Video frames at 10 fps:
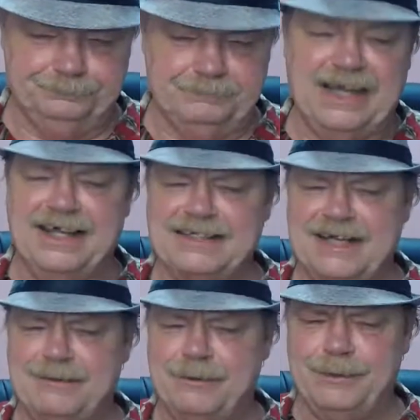that's
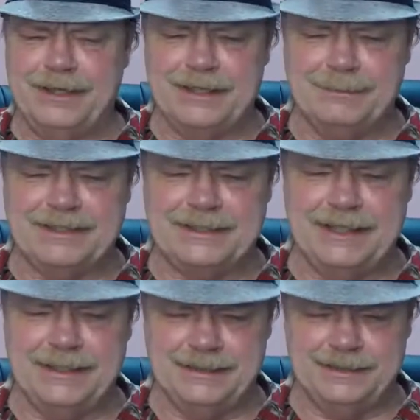kind of what we like about
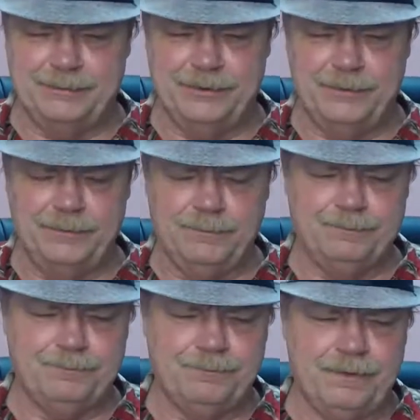staying in Cebu.
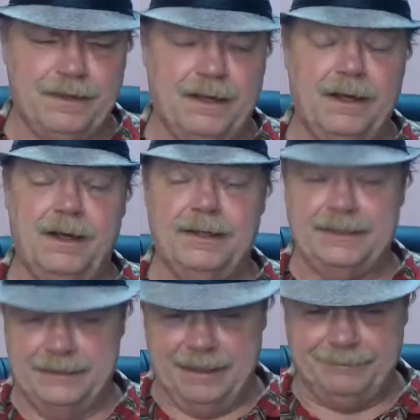
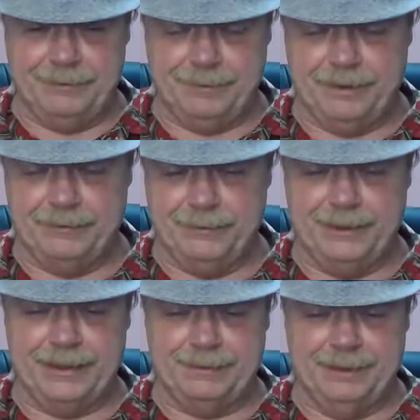That's definitely part of what we
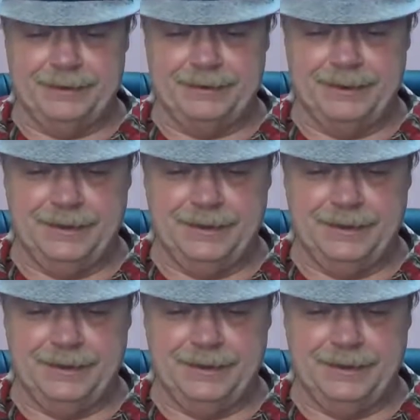like about